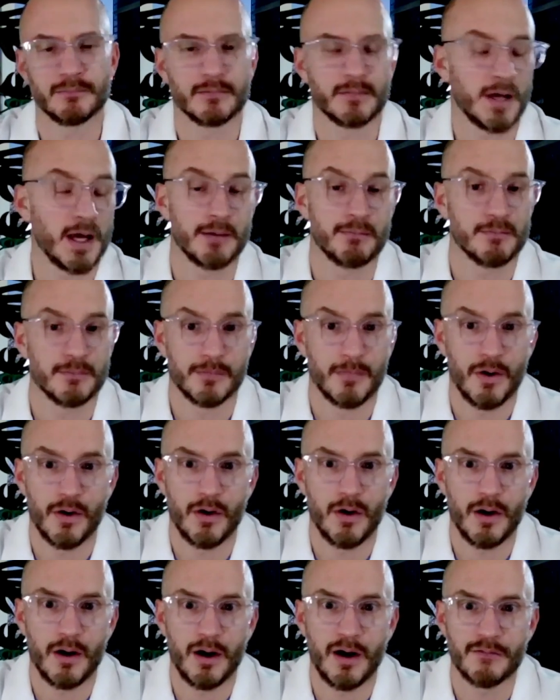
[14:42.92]
I'm
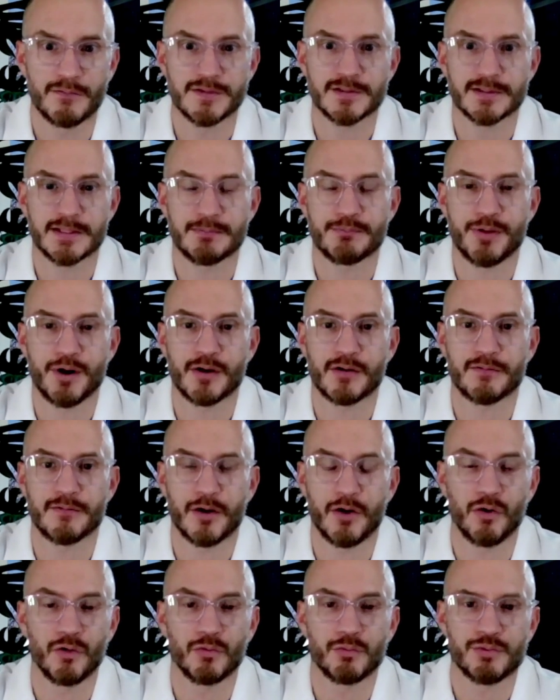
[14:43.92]
obviously part of the
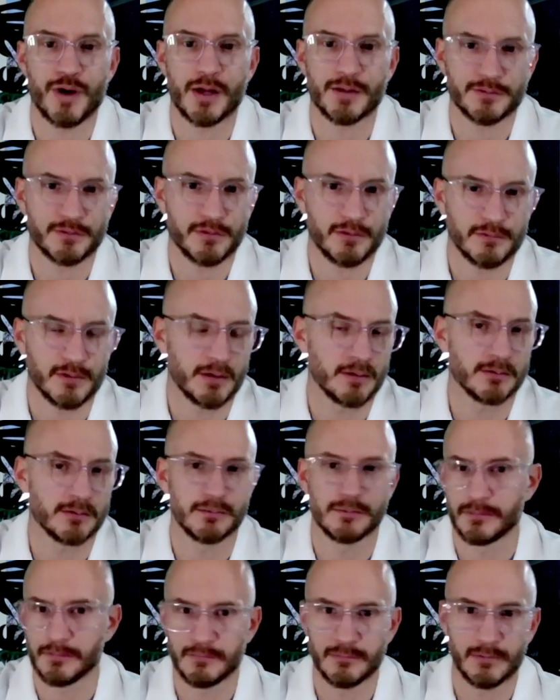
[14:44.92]
whole process
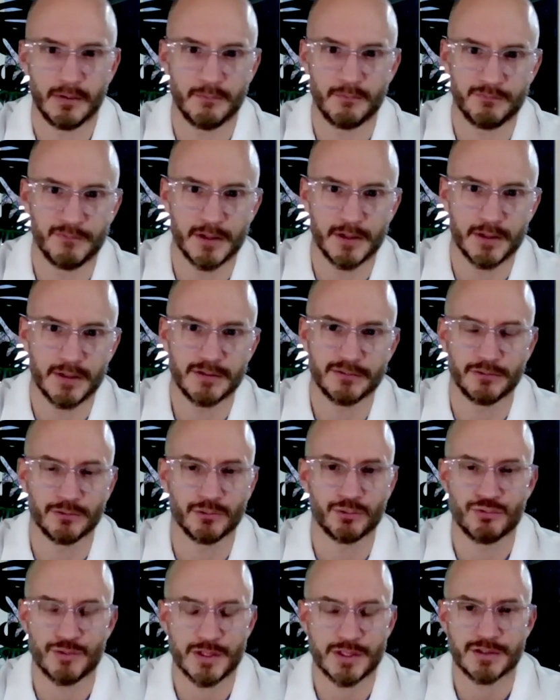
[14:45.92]
and very easy
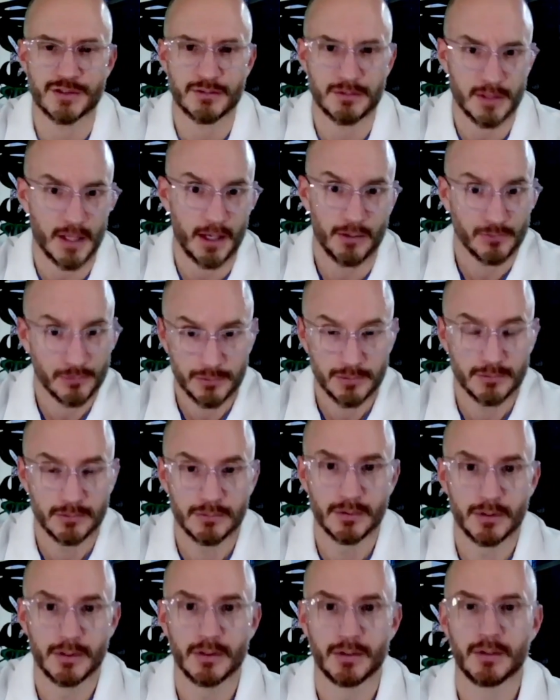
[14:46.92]
to reach out
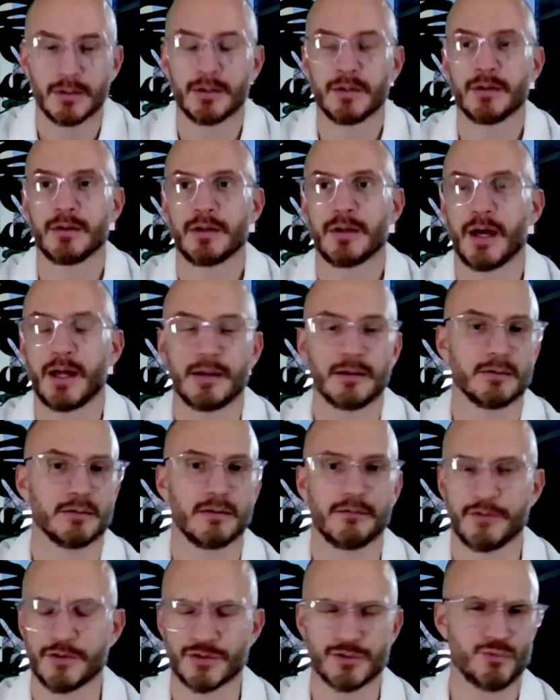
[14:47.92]
to. And
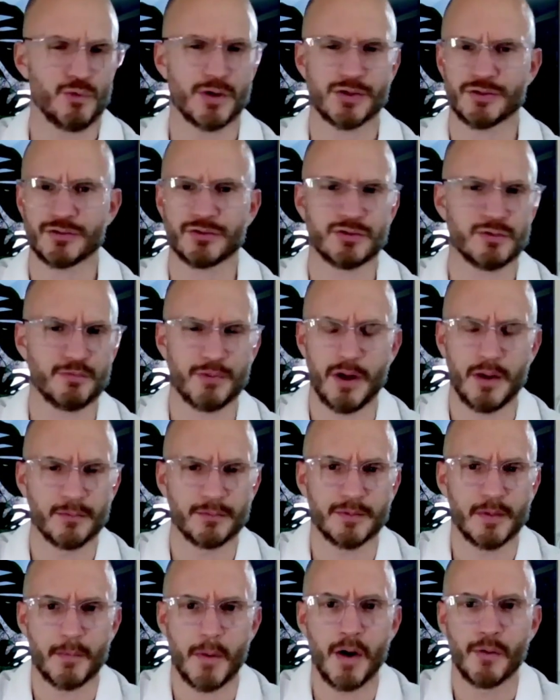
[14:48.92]
there's questions or problems
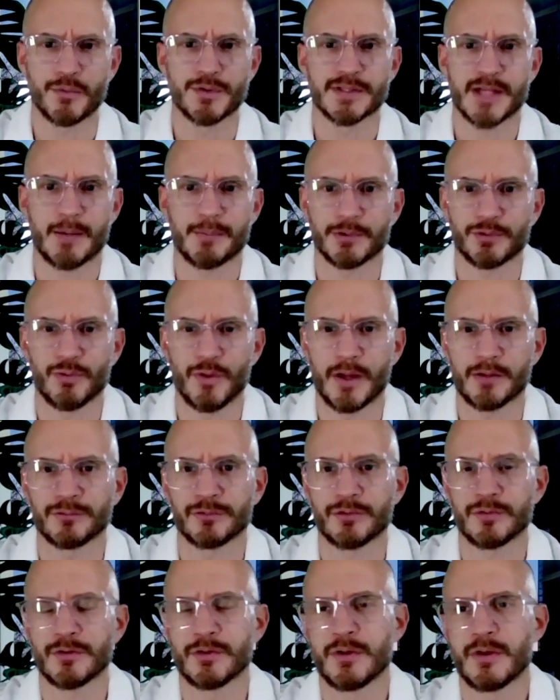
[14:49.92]
I'm always happy to
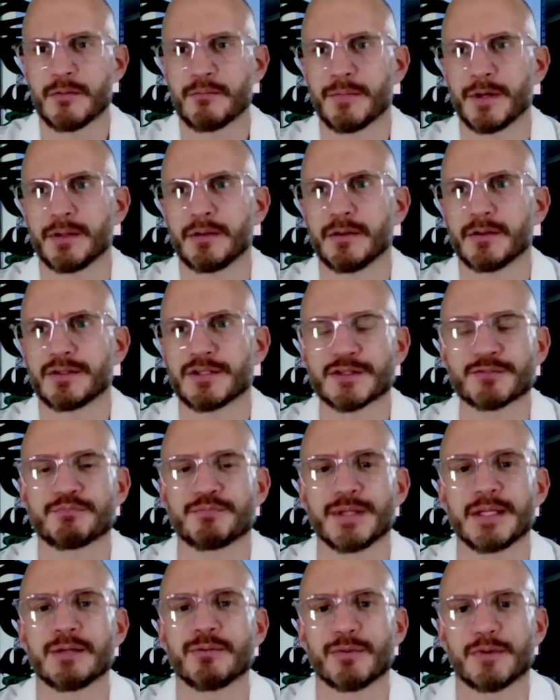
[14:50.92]
answer, but just
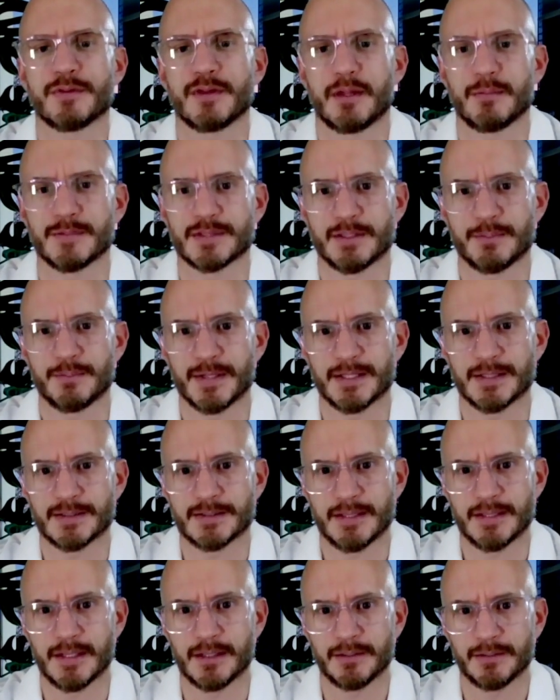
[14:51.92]
being with them is the biggest
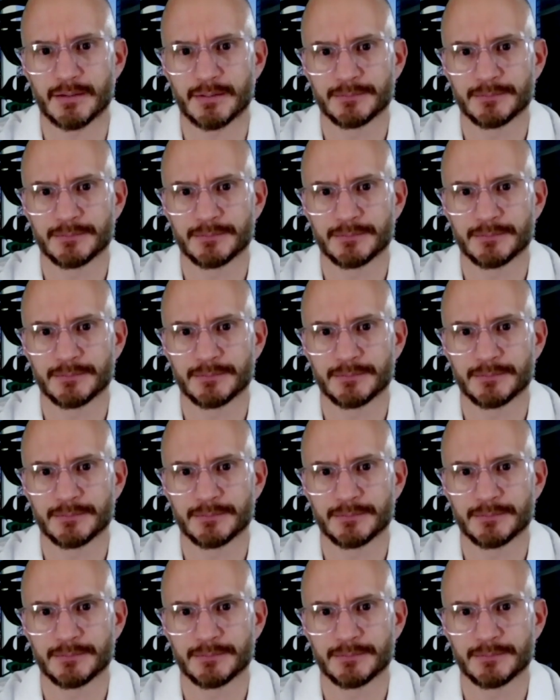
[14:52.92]
thing.